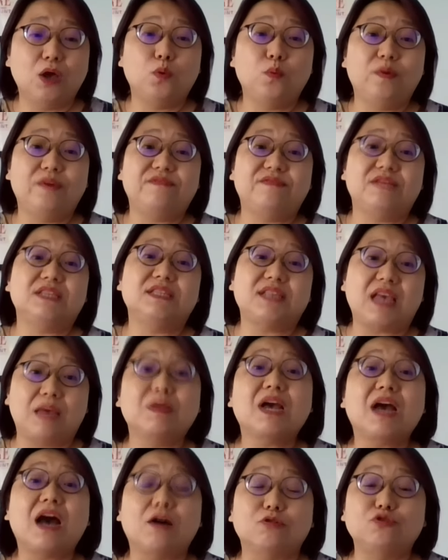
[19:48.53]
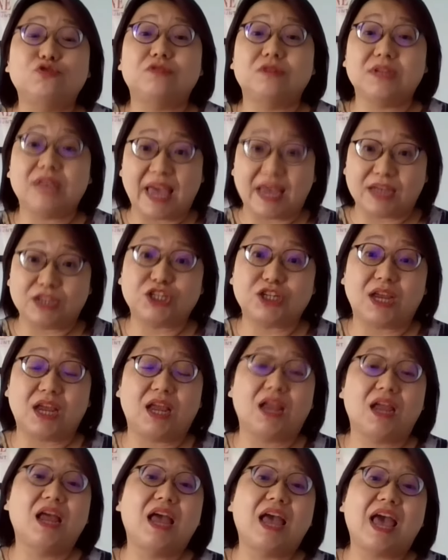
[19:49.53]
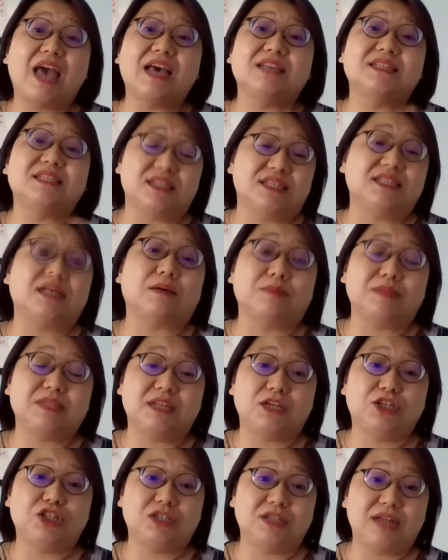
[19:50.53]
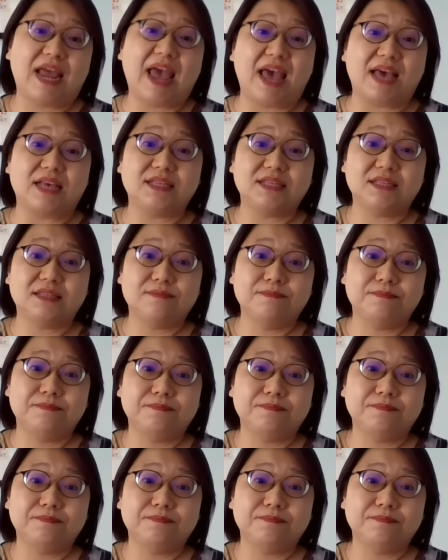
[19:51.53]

with the same cultural cachet as the substation has.